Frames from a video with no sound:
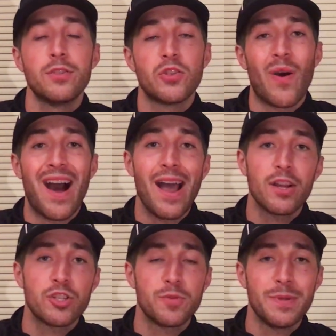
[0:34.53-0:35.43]
So a
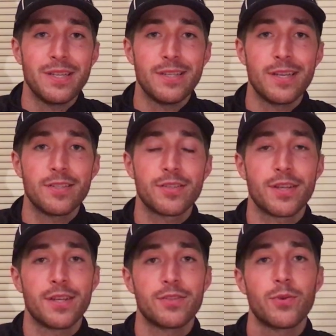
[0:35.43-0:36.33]
higher speed
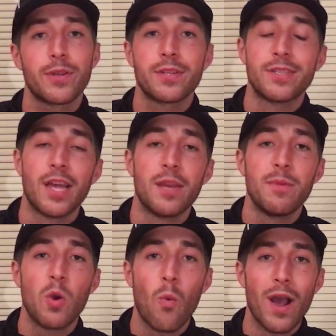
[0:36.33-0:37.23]
disk is going to tend
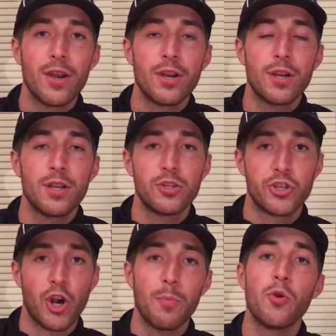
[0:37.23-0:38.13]
to be a wider,
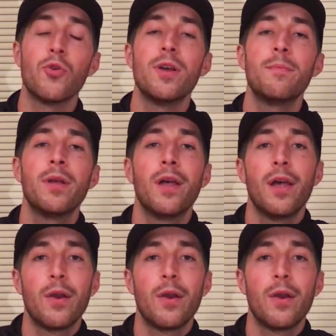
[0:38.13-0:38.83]
sharper rim,